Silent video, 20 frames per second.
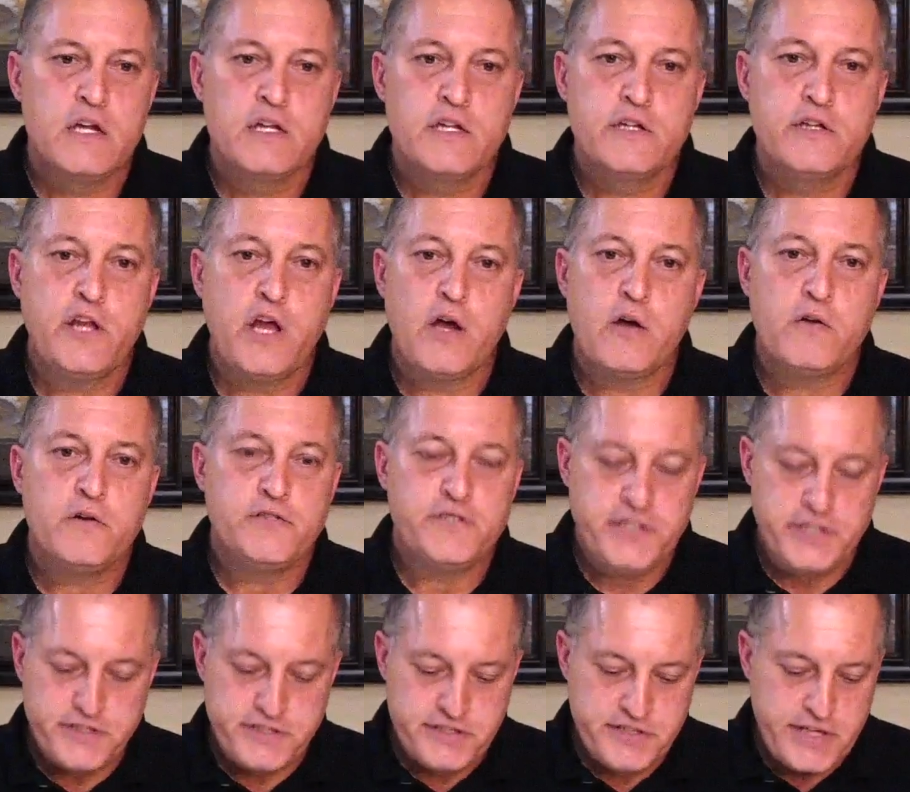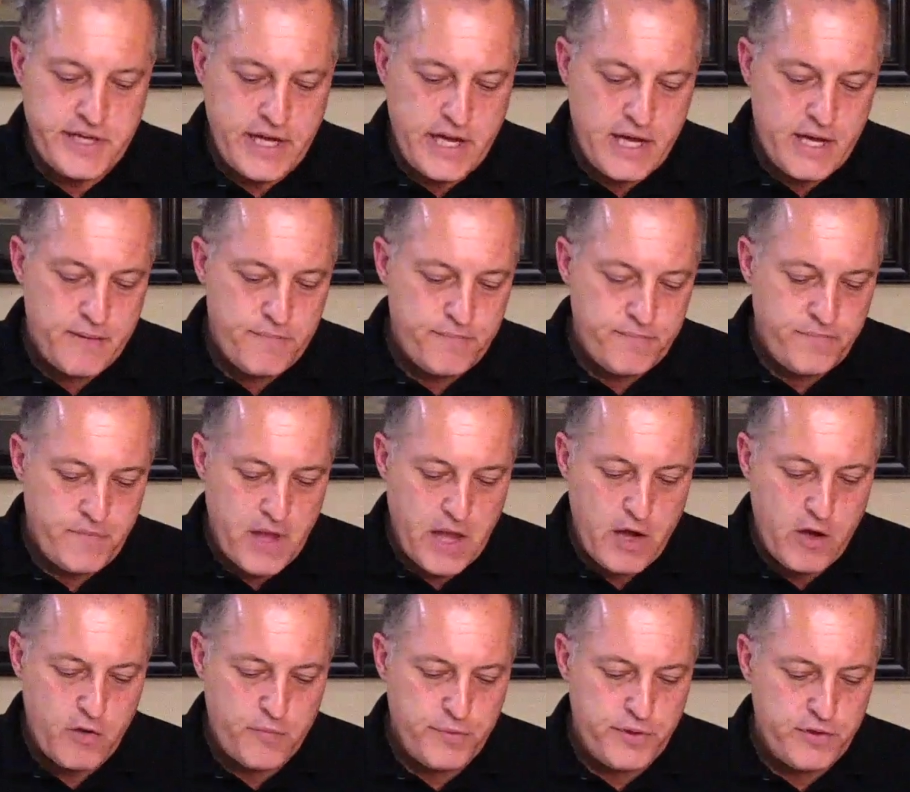No, just um, I
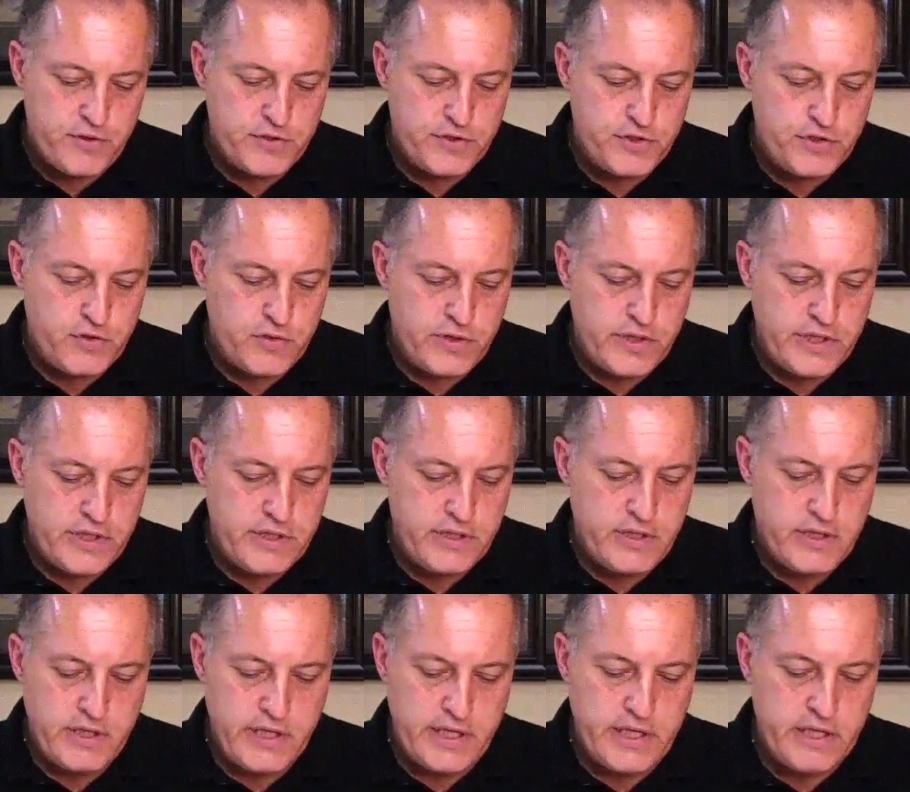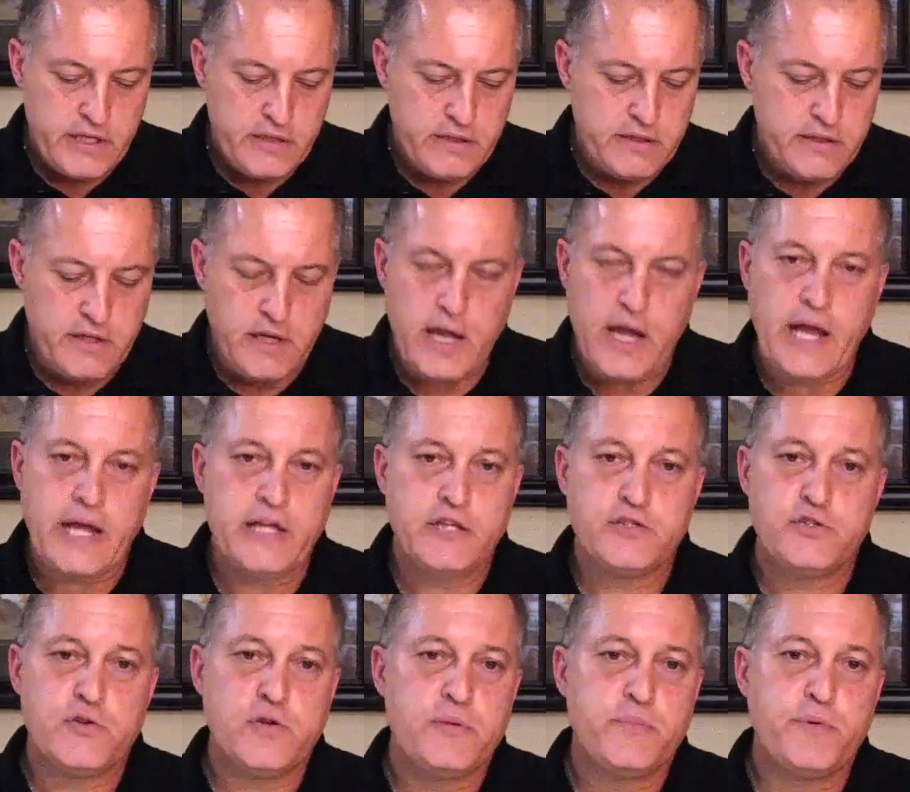hope you're enjoying it. I
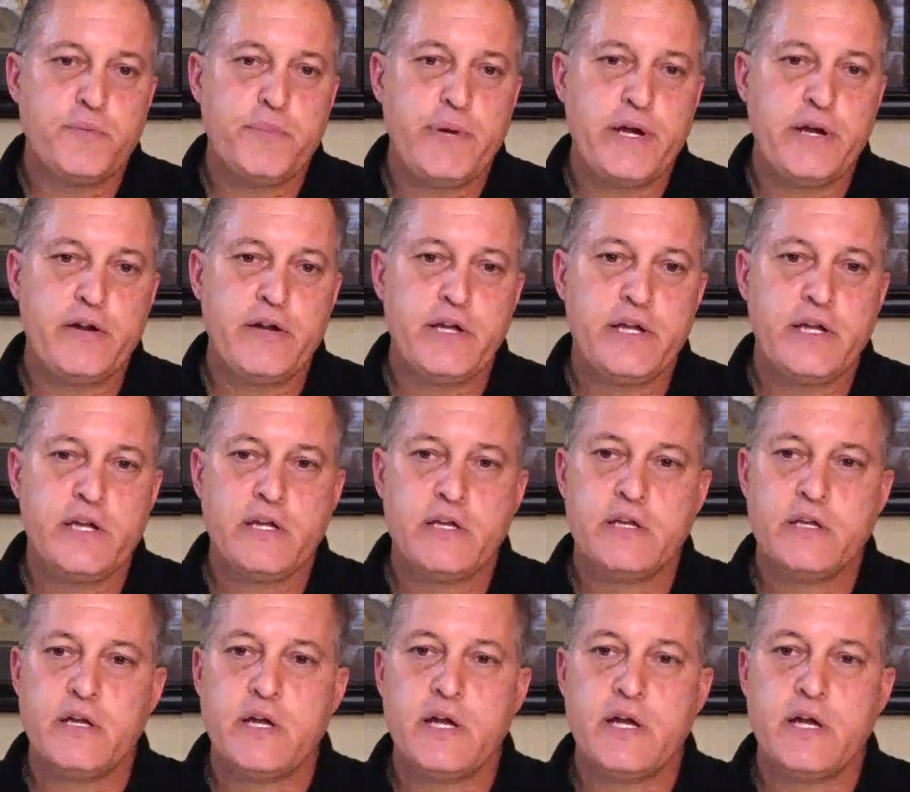enjoy preparing it.